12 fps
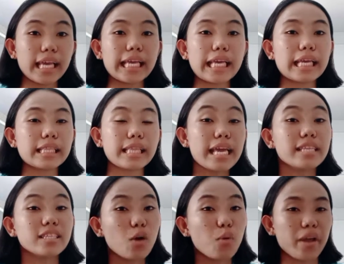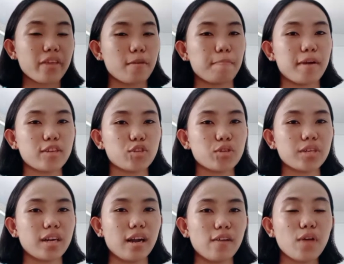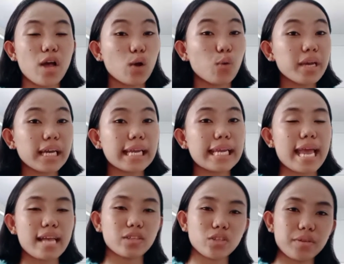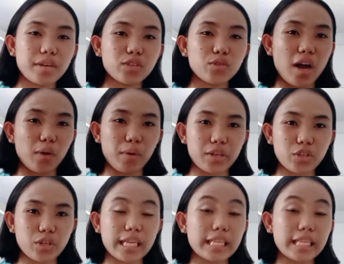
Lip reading: it takes away the pressure of quickly answering to a question.